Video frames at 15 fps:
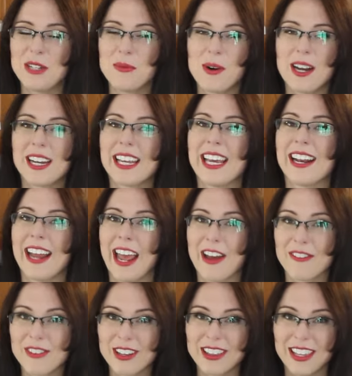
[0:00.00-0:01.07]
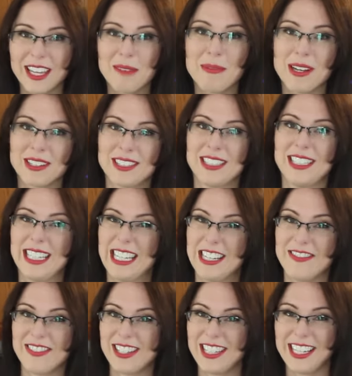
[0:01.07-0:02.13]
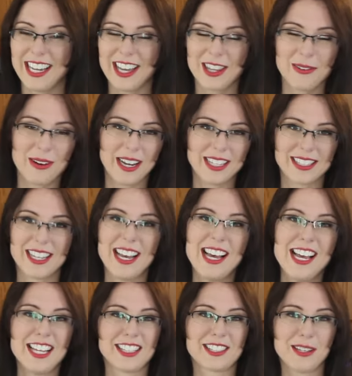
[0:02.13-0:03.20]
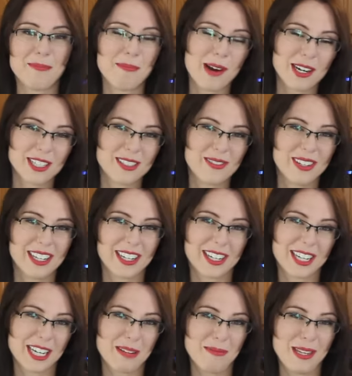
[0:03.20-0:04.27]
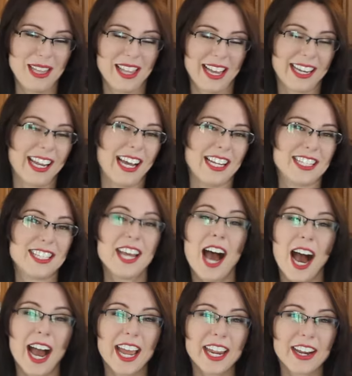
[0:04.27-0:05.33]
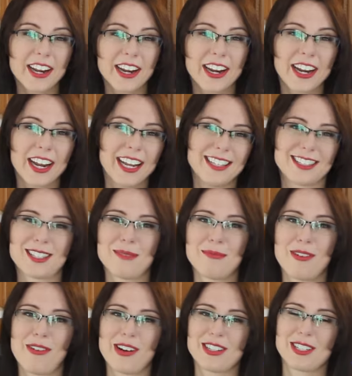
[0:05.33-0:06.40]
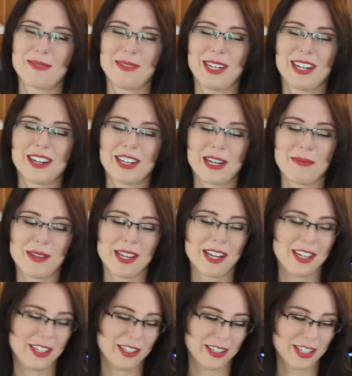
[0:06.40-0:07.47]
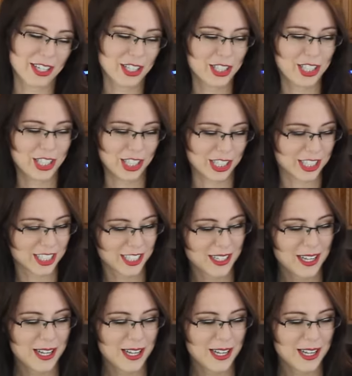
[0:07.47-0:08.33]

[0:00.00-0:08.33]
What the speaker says: you want to get everything melted evenly, otherwise some parts of it are going to be like a tire and some parts of it are going to be undercooked.